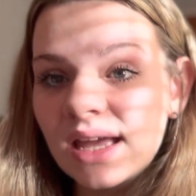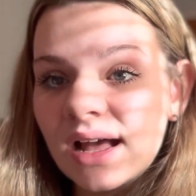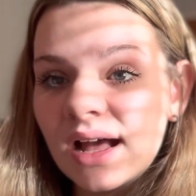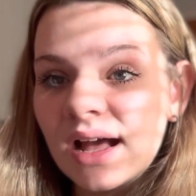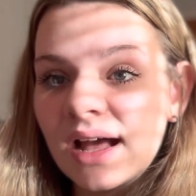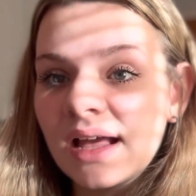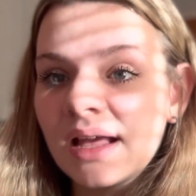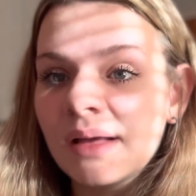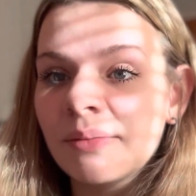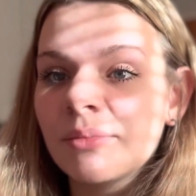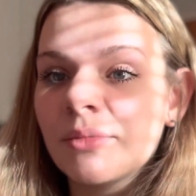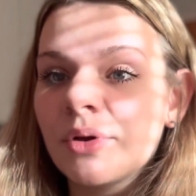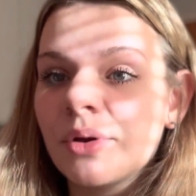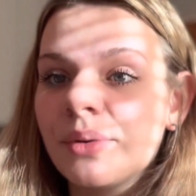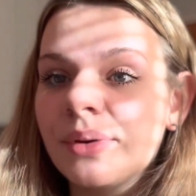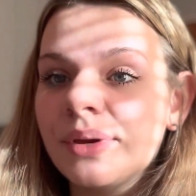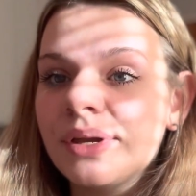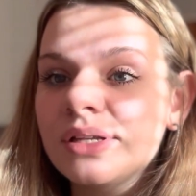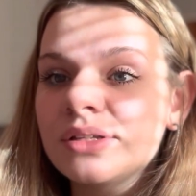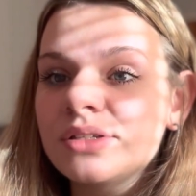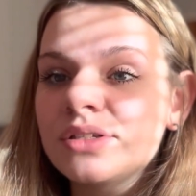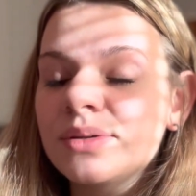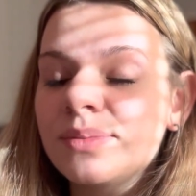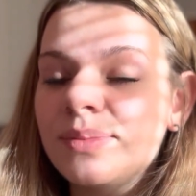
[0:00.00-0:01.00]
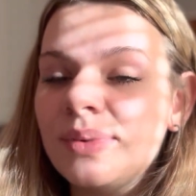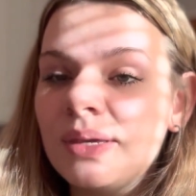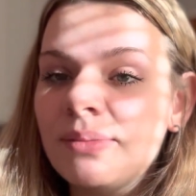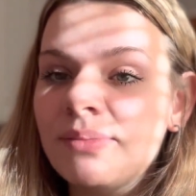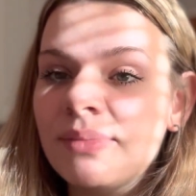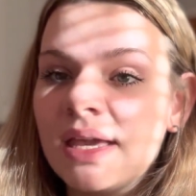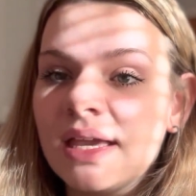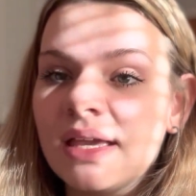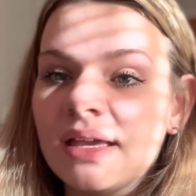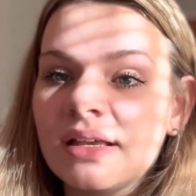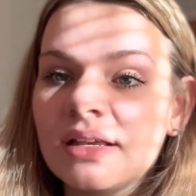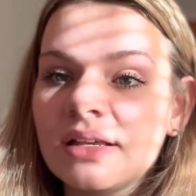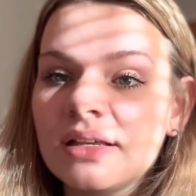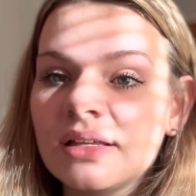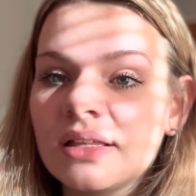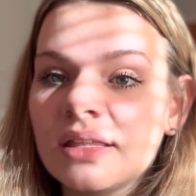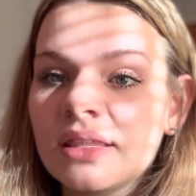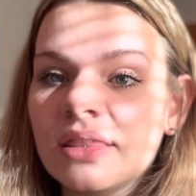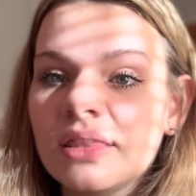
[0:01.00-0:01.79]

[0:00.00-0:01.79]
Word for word: I am going to be making